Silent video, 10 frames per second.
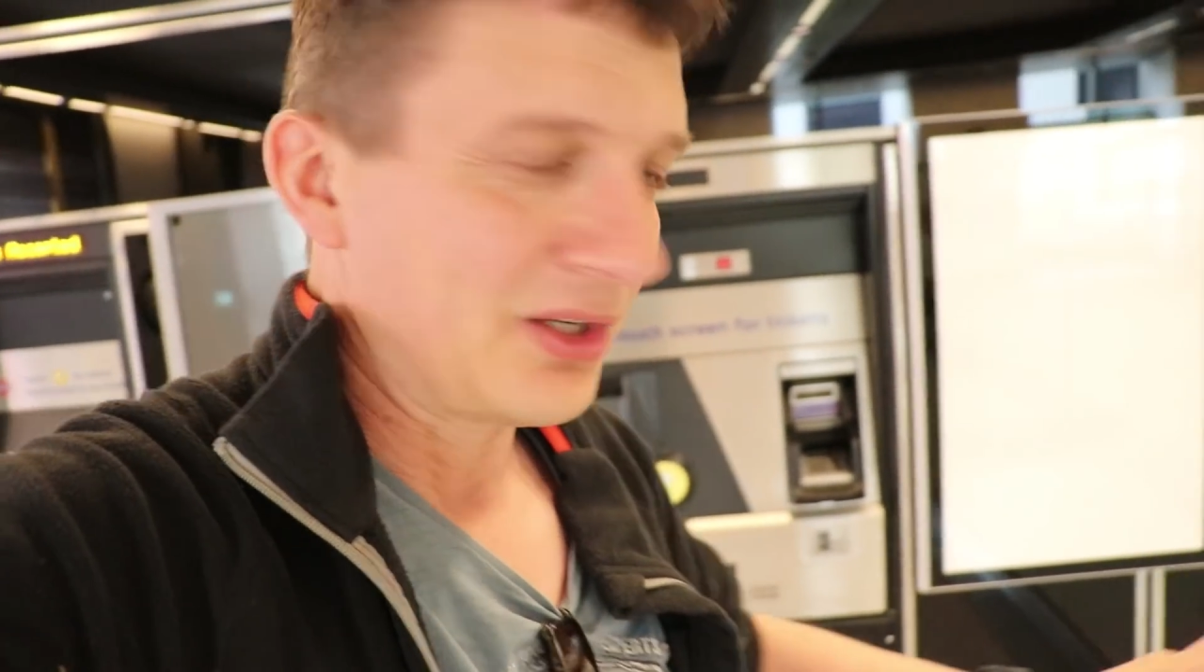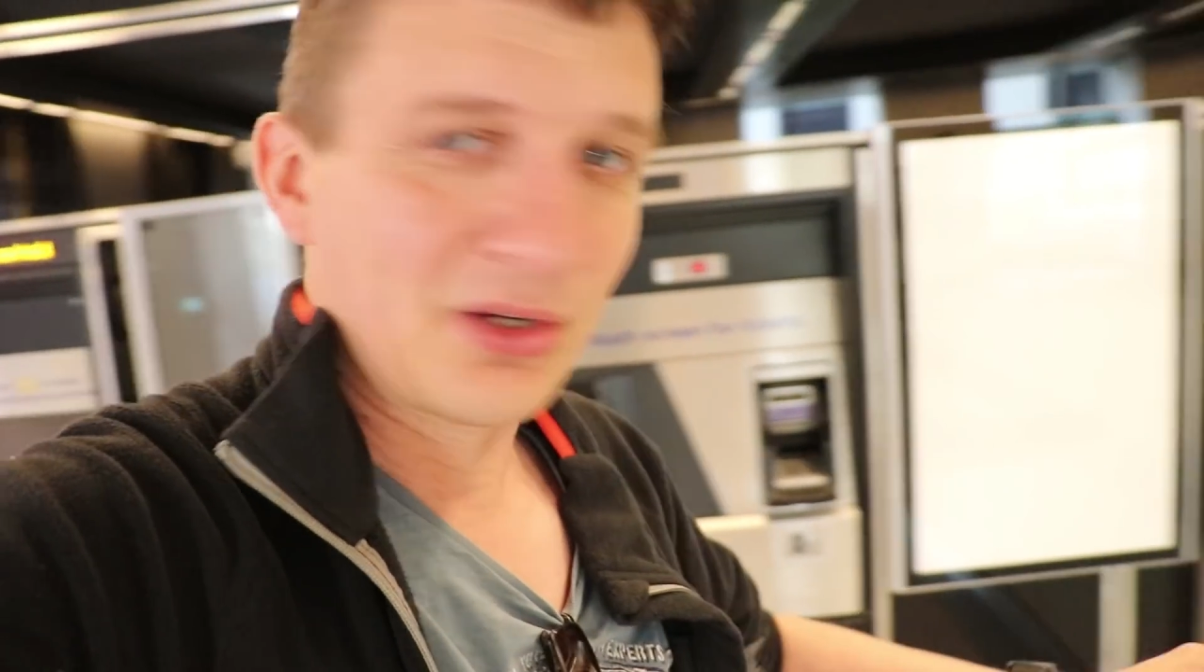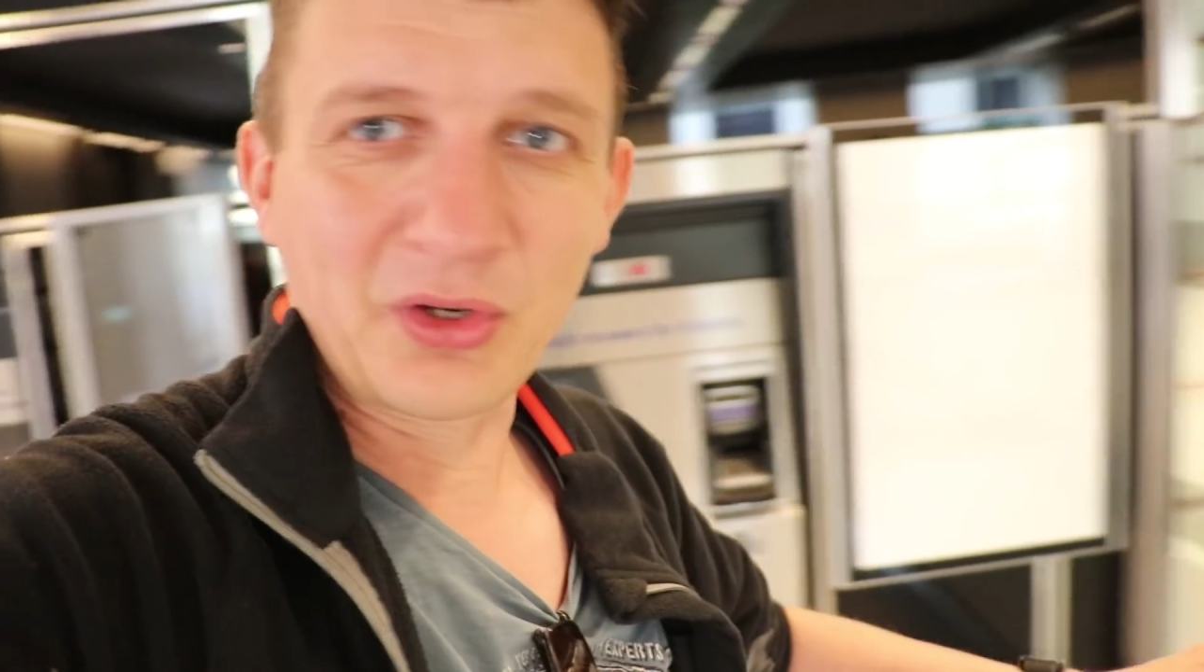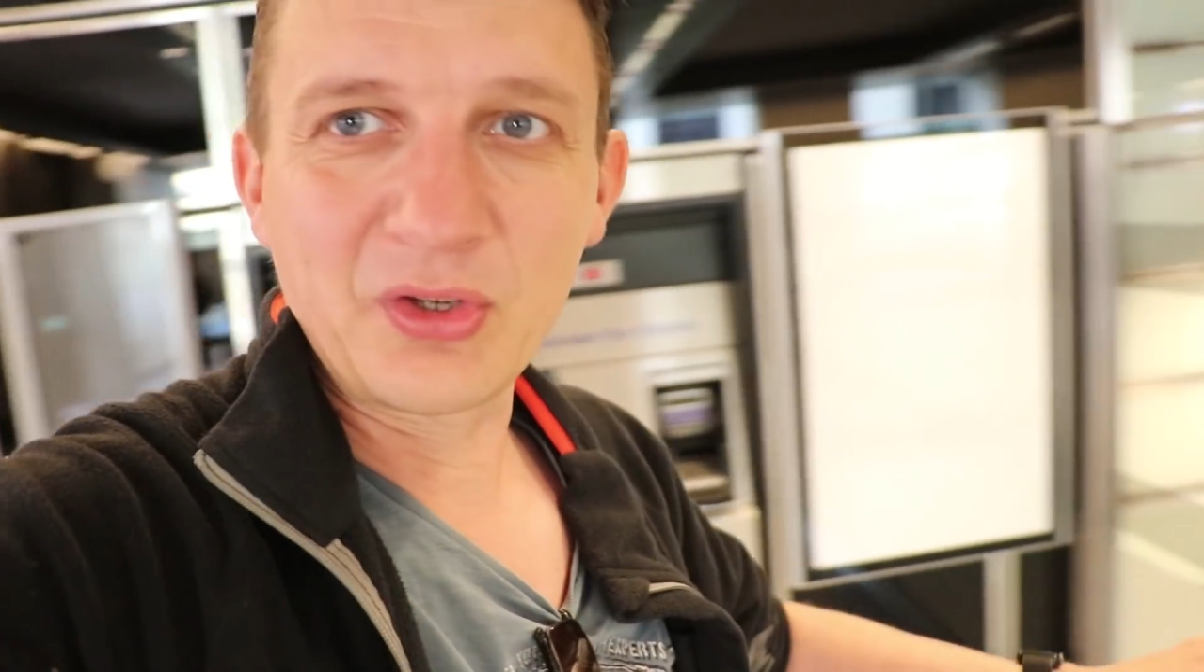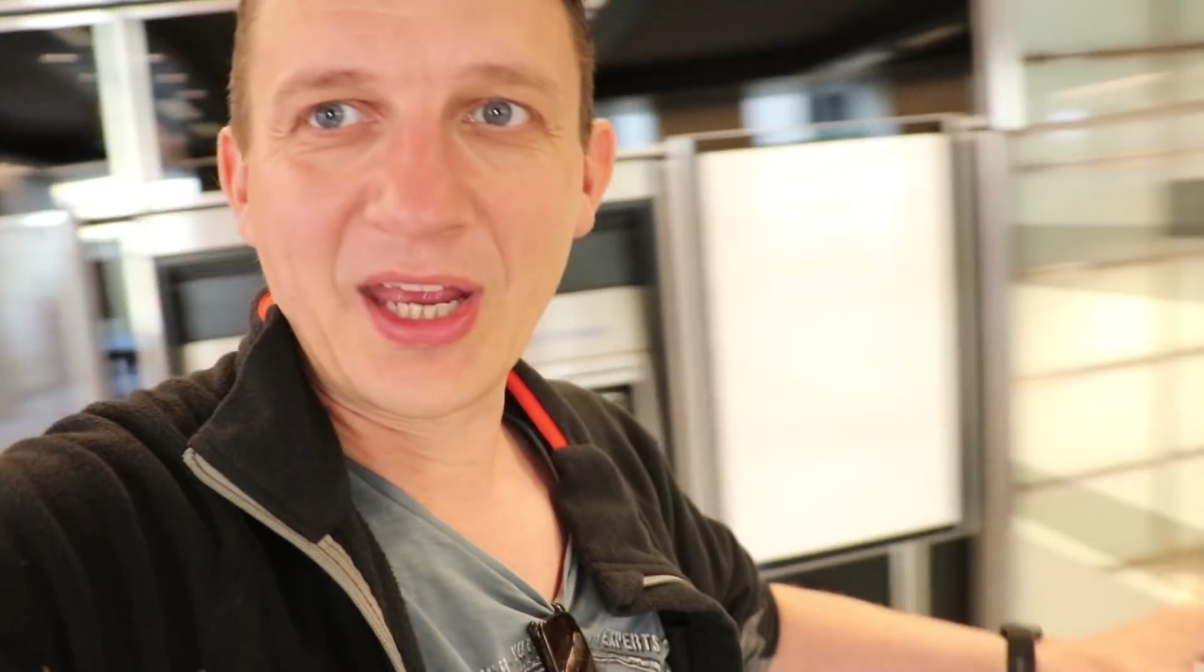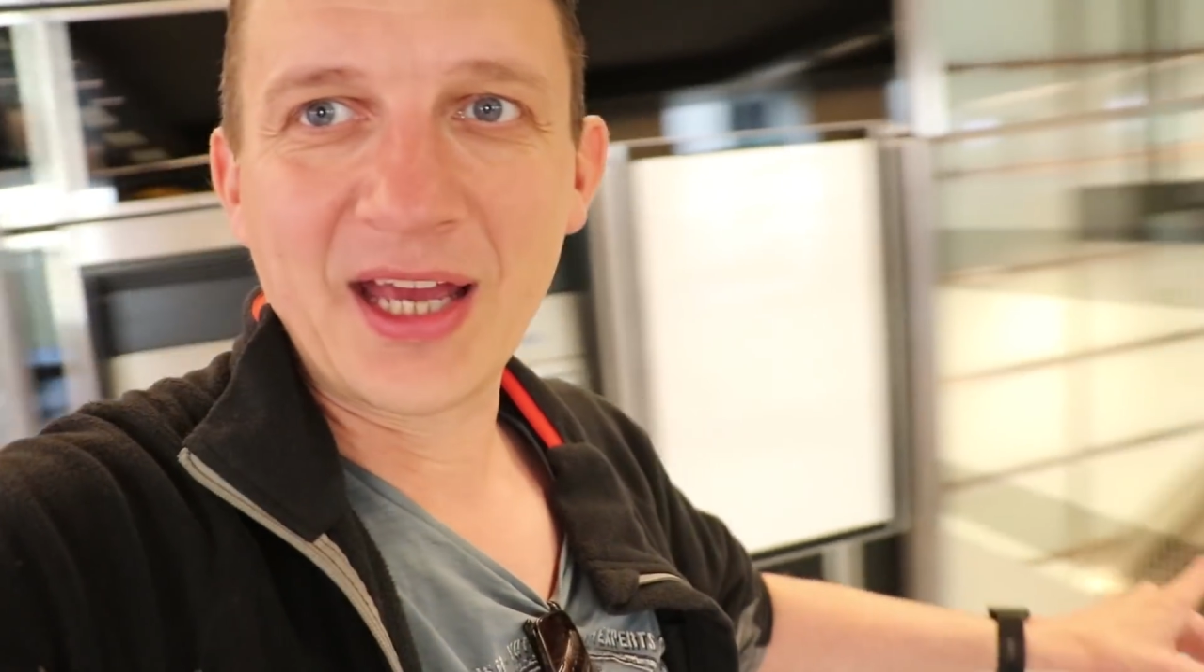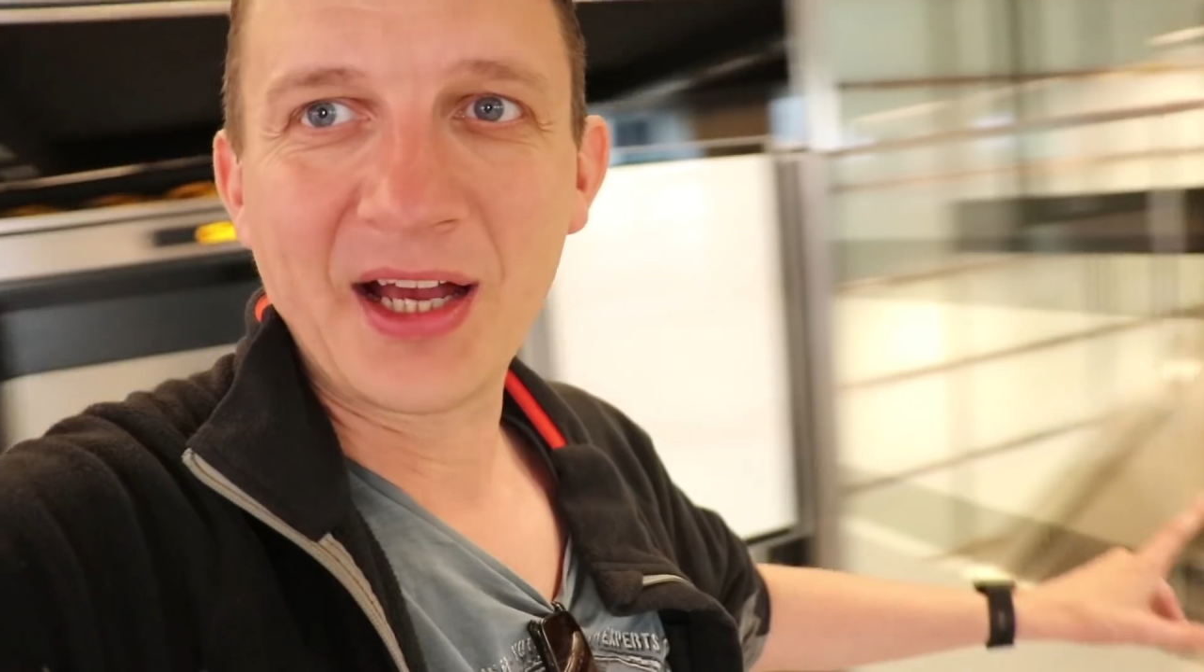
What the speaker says: not on yet,